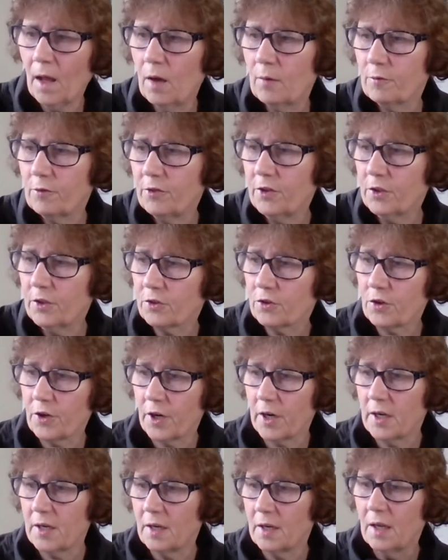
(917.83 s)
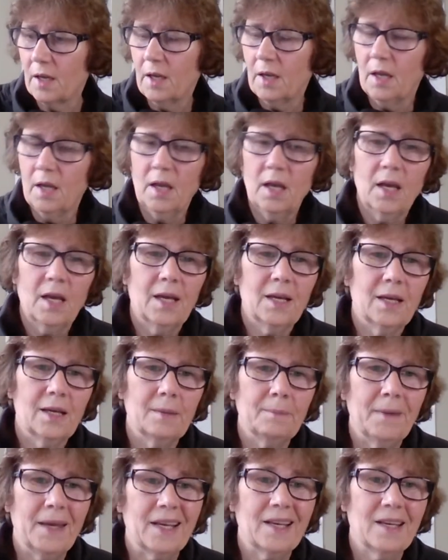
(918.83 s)
Feels great.
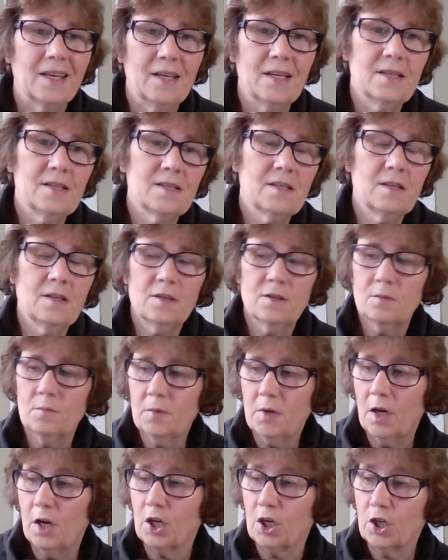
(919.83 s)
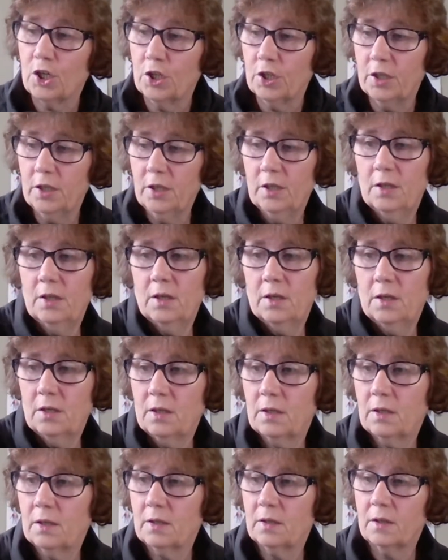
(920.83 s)
Magnesium,
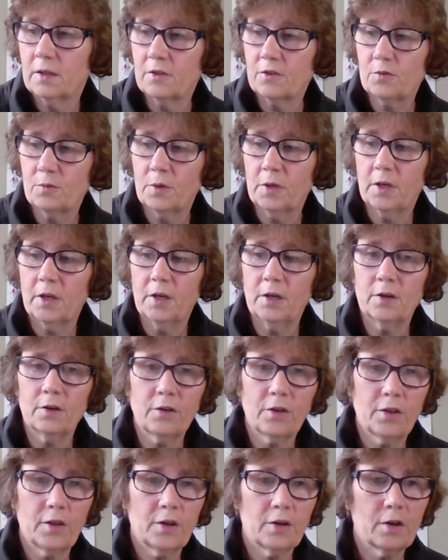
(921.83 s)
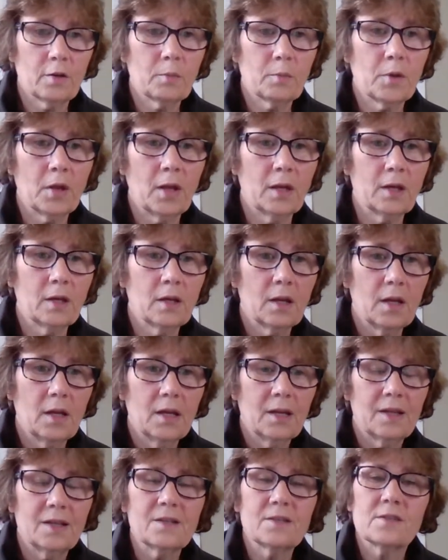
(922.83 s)
this one here, TheraBlend.
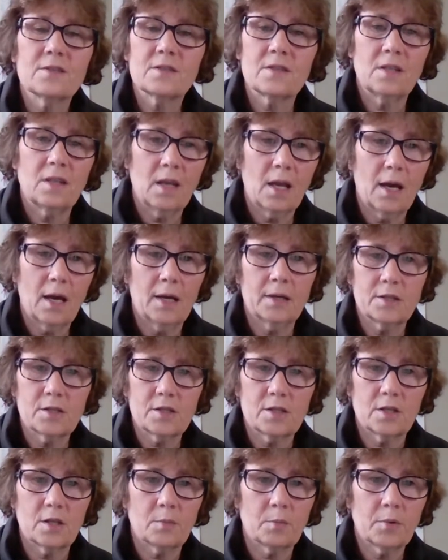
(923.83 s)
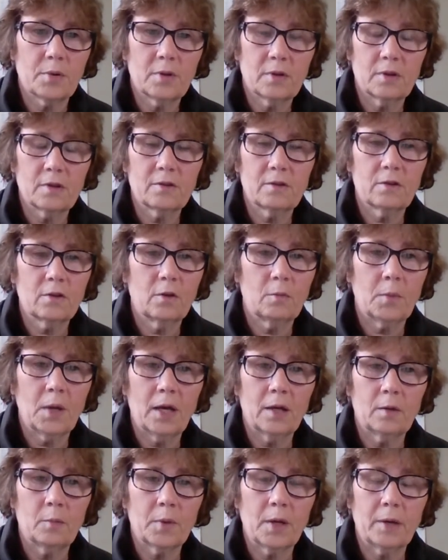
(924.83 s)
This is not cheap. This little
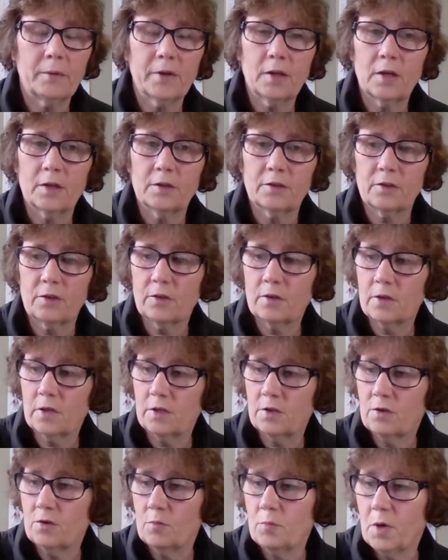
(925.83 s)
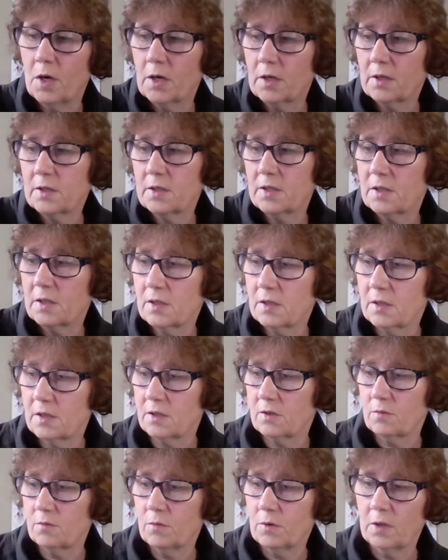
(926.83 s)
bottle probably costs $32.
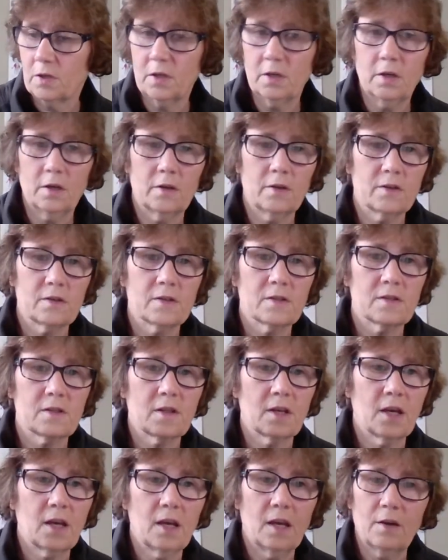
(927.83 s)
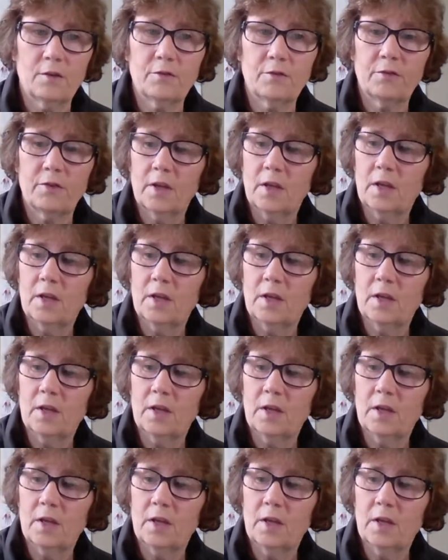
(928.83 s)
This one here, this is the half,